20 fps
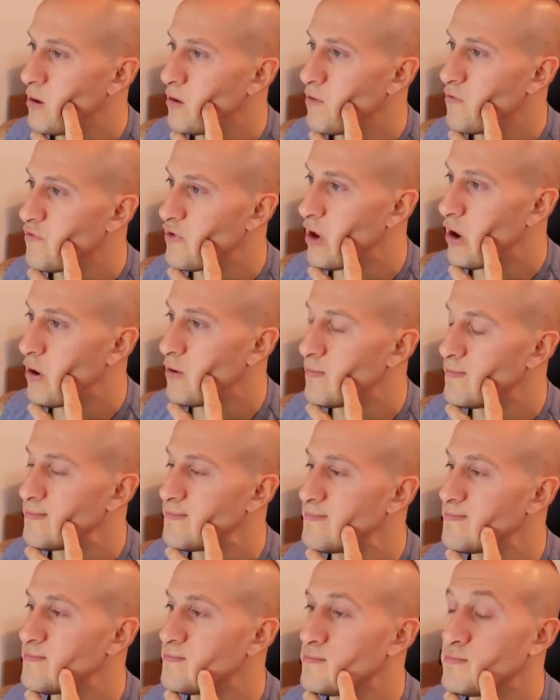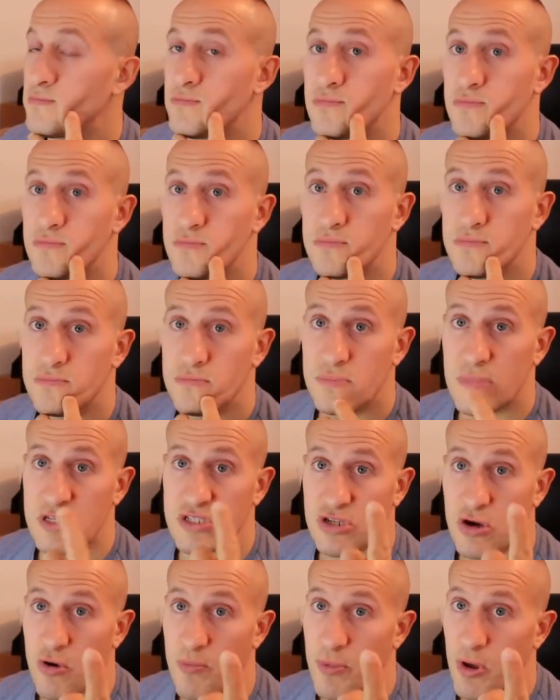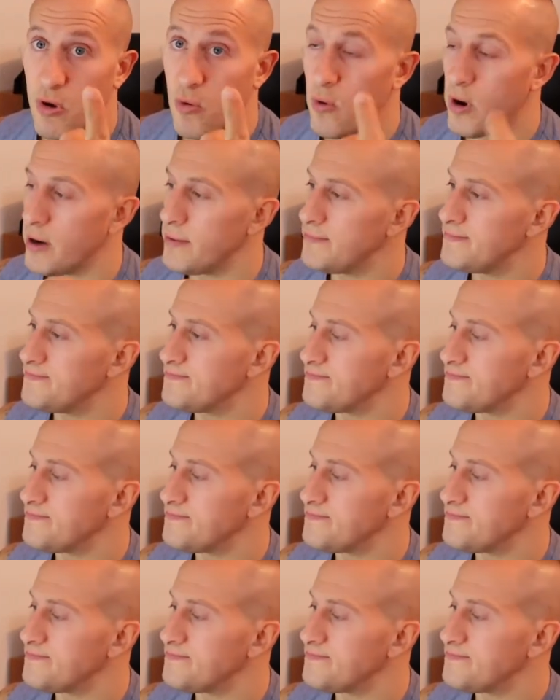So, let's start with meal one.